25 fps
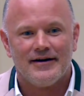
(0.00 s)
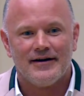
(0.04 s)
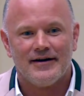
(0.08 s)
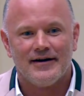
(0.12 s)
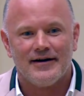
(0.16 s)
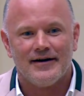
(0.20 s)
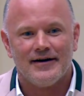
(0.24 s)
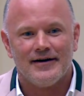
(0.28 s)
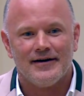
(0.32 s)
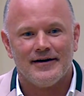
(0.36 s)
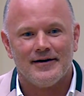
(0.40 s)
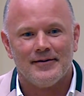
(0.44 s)

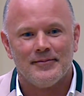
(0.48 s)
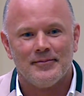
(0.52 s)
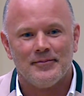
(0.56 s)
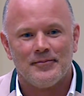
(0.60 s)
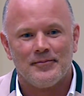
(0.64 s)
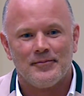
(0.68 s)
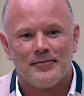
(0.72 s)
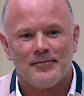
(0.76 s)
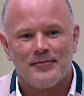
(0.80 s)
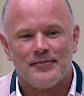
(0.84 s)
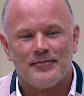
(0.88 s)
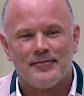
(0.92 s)

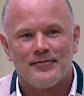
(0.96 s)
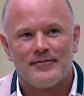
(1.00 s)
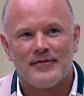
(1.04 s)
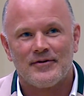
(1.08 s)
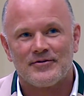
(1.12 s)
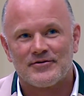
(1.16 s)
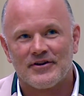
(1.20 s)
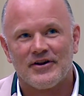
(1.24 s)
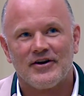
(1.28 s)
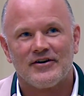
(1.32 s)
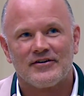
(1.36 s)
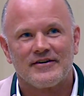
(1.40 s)

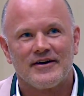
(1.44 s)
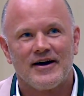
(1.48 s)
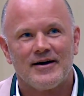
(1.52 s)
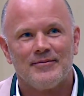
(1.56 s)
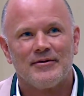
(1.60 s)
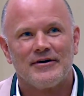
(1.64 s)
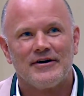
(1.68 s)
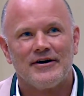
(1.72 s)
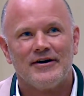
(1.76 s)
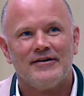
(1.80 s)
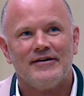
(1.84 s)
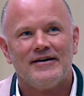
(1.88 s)
That was a long
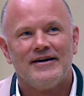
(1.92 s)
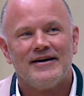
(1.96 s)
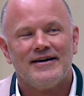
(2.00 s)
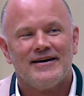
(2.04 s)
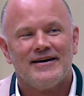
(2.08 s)
time ago.